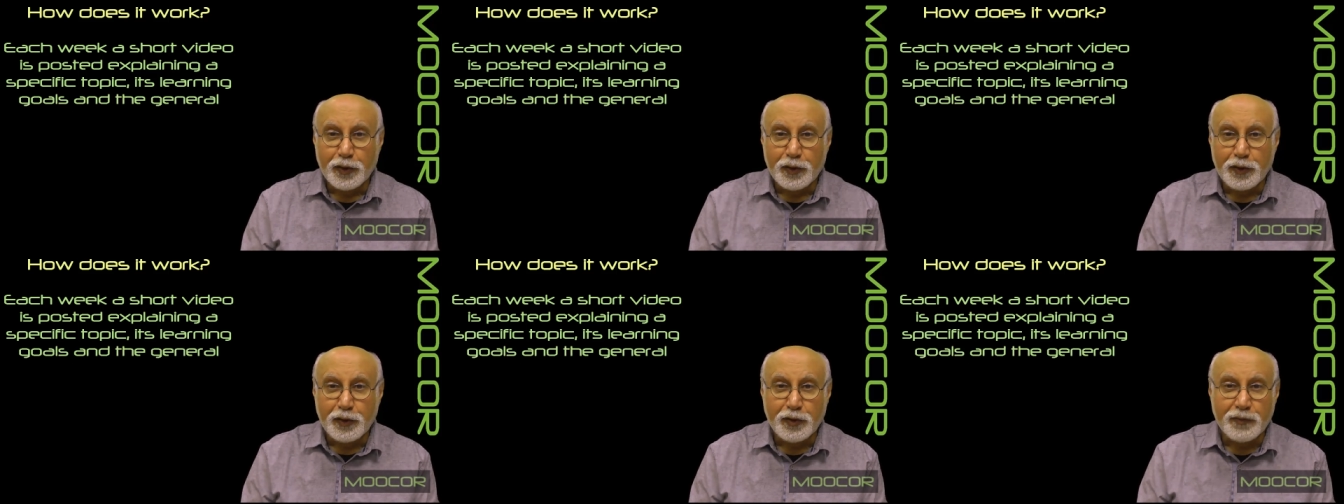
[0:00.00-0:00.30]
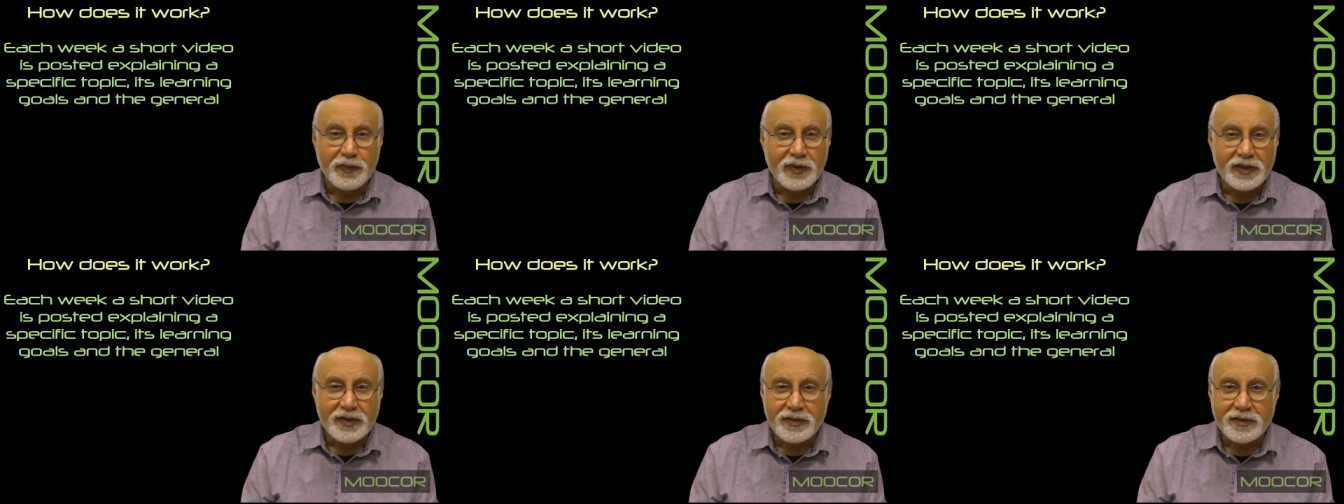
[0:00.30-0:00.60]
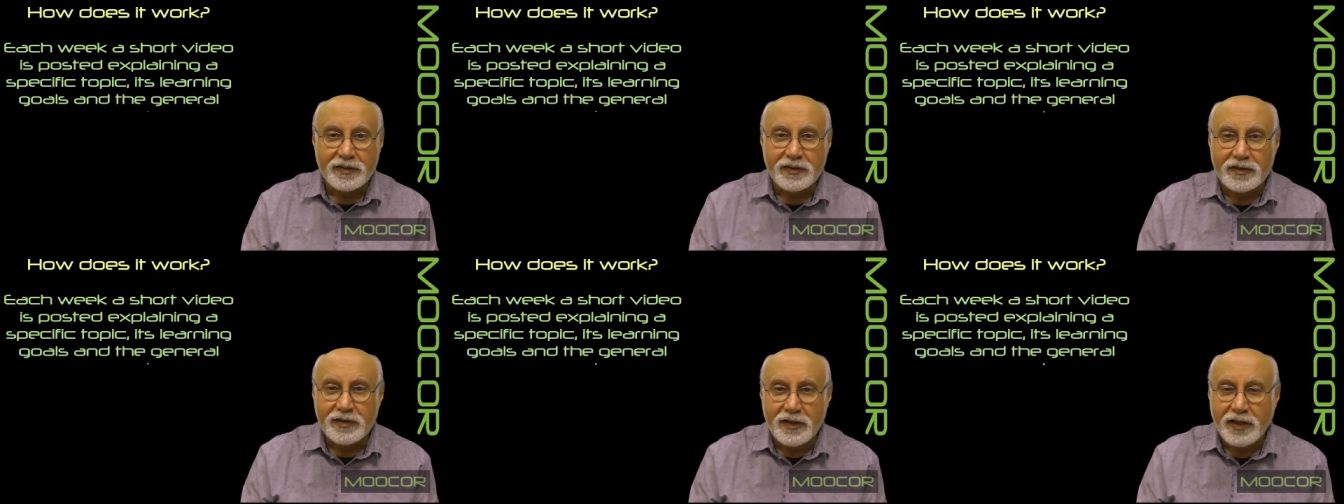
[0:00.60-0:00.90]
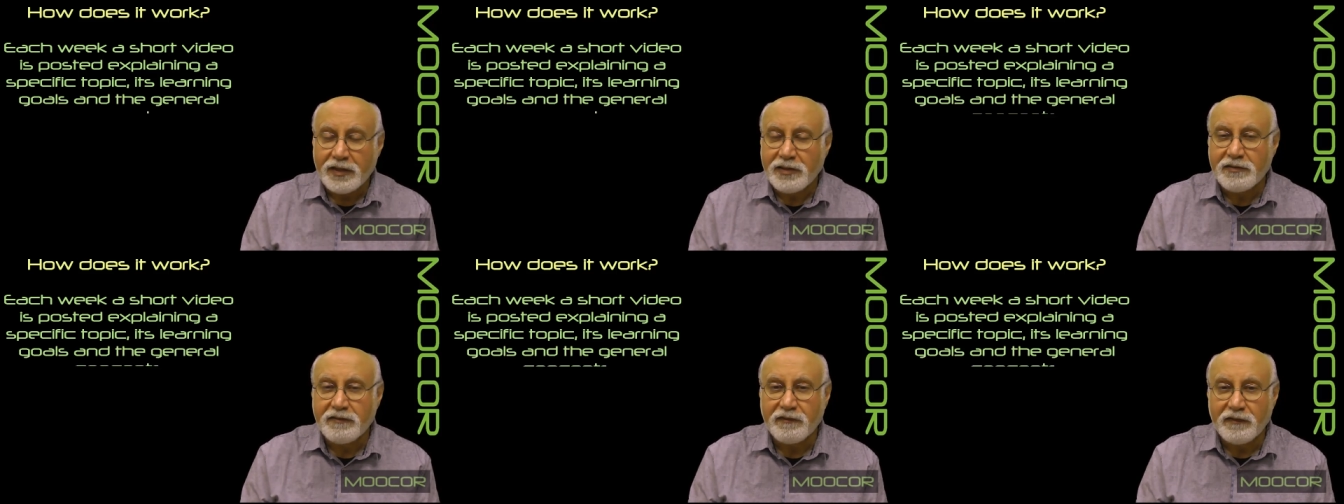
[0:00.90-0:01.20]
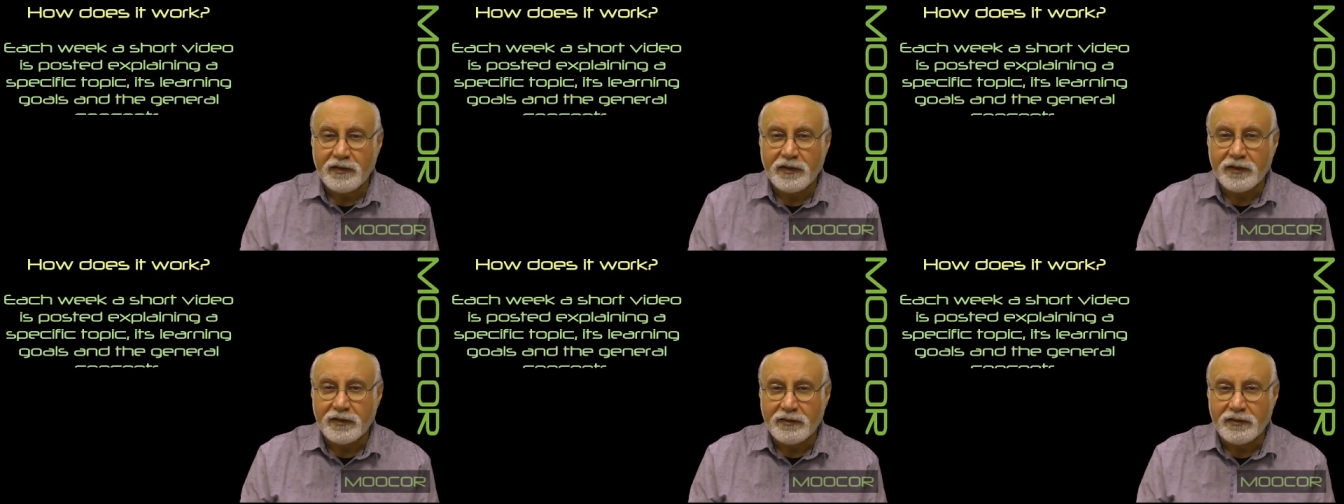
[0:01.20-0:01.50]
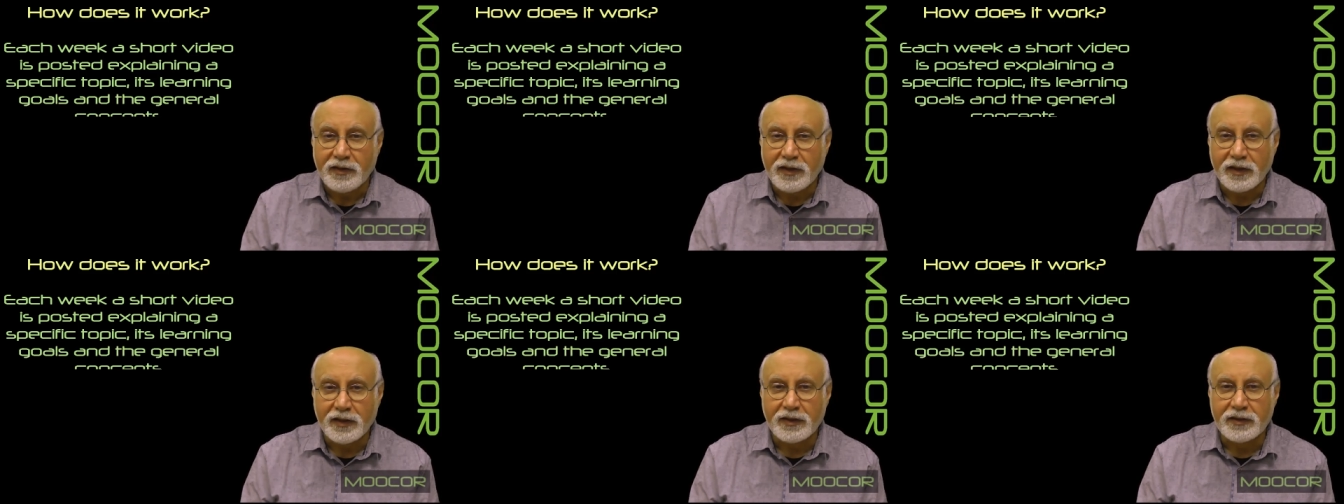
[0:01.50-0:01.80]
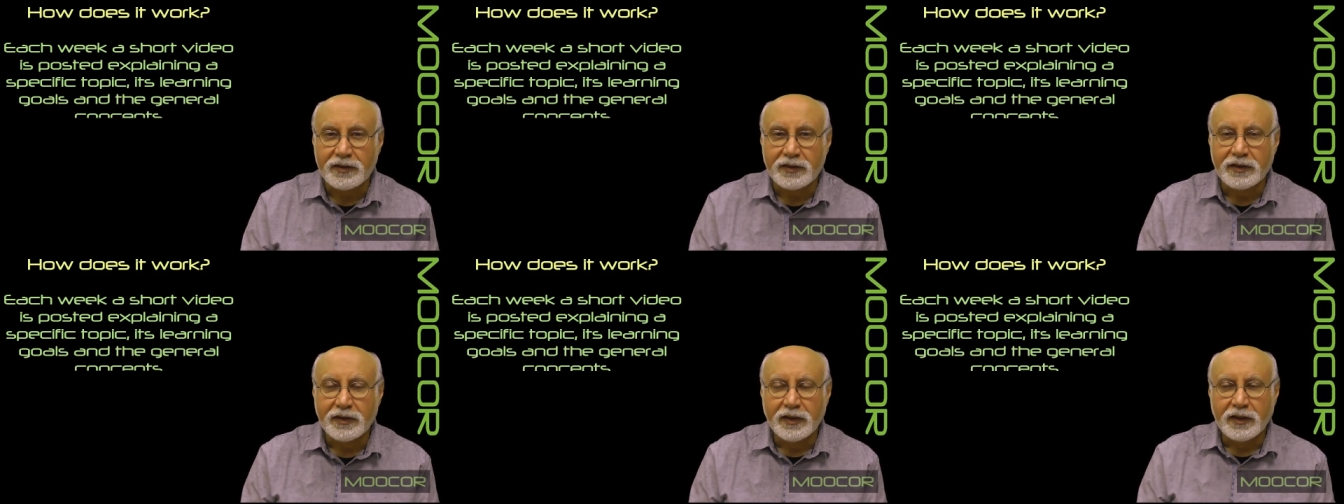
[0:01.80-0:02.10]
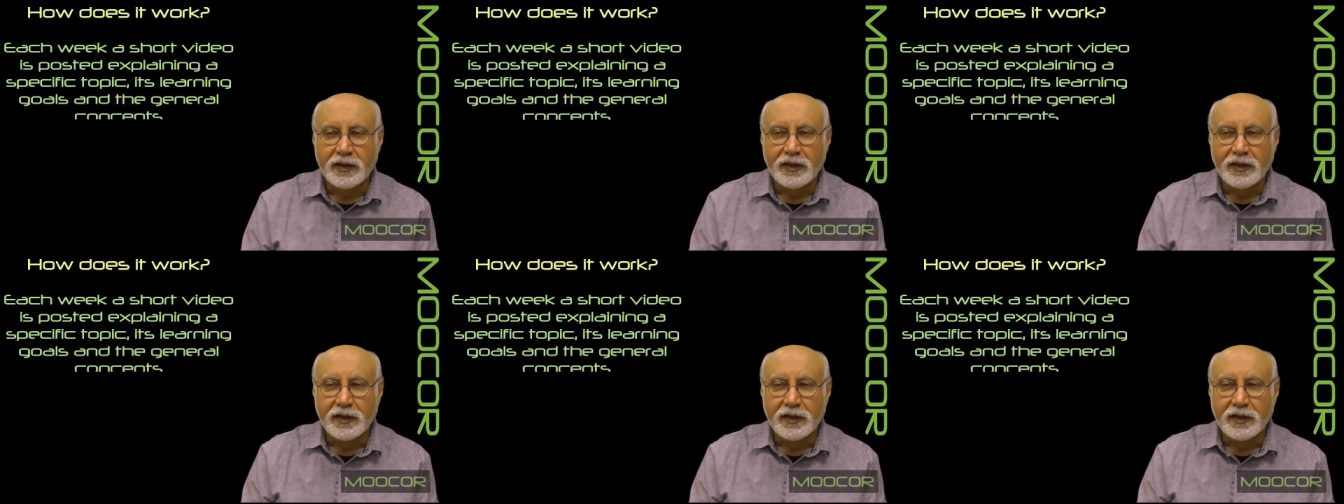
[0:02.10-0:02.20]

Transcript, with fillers: to be successful in this,